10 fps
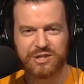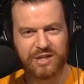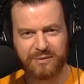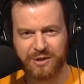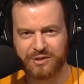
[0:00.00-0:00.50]

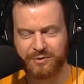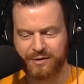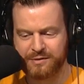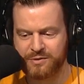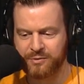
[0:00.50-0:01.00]
Shame on you,
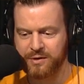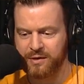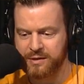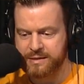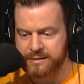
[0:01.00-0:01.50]
Arizona,
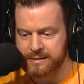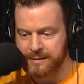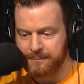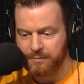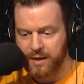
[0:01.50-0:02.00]
honestly.